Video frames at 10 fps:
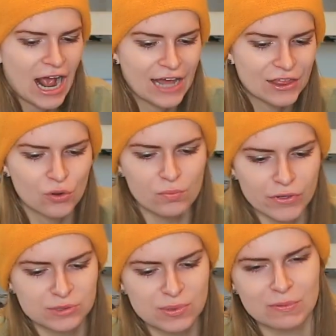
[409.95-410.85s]
I think what
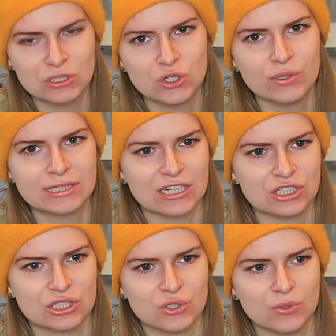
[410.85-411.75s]
most people do is they
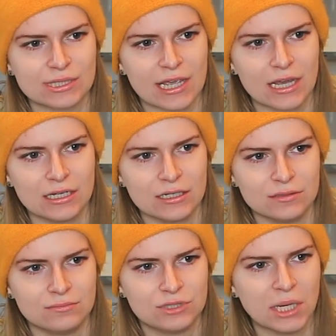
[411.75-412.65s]
just use like a
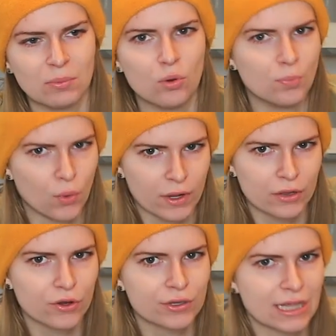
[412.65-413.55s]
double
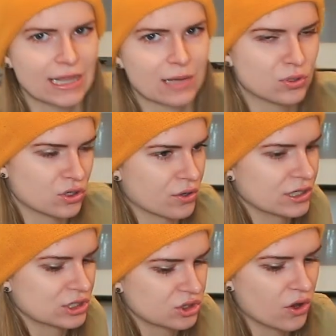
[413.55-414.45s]
boiler and they like put it on
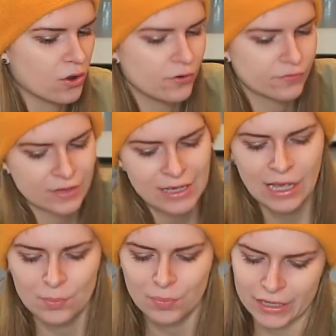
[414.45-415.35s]
the stove,
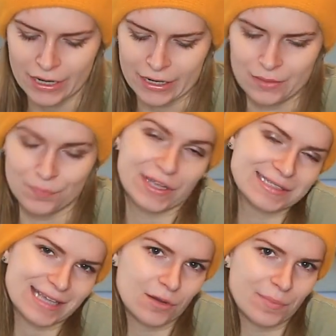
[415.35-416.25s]
but
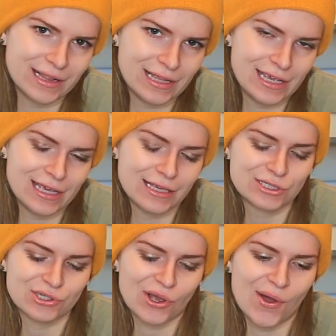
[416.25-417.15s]
that's out of my league.
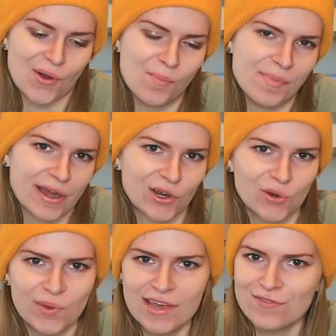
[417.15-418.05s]
So
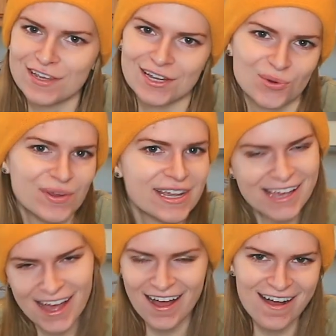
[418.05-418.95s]
microwave, here we
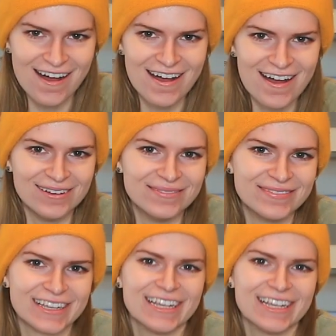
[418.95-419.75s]
come.